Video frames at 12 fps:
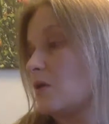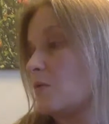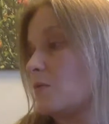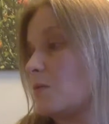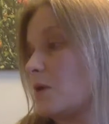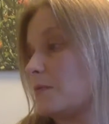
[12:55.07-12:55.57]

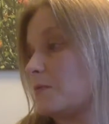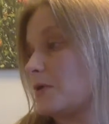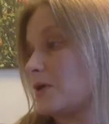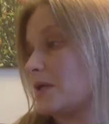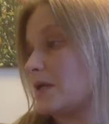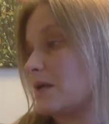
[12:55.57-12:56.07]
One
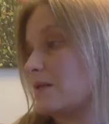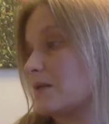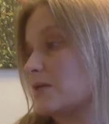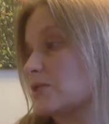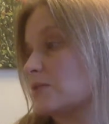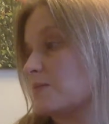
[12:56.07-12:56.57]
word in
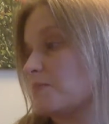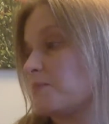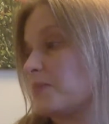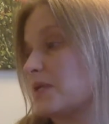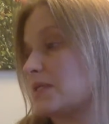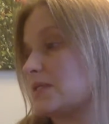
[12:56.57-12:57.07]
English,
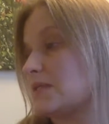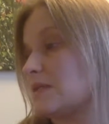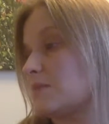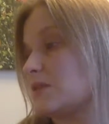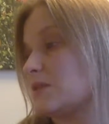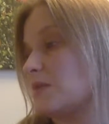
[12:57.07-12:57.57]
but it
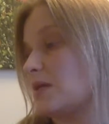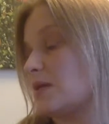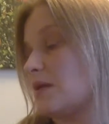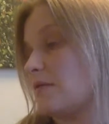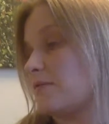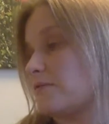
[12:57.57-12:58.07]
seems to be
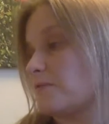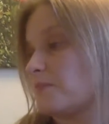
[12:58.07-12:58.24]
enough.